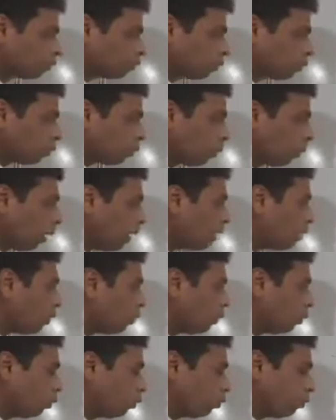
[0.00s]
Y
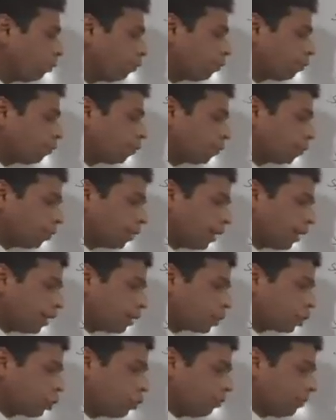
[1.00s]
equal to
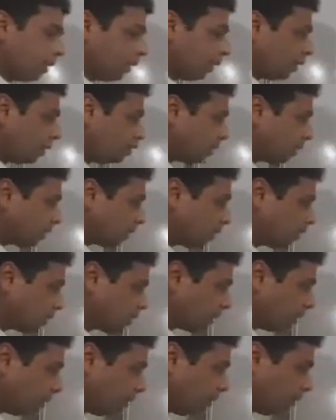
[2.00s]
x cube minus x is
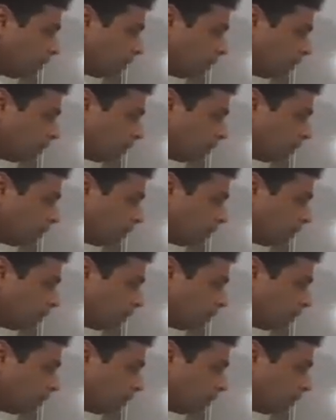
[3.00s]
given.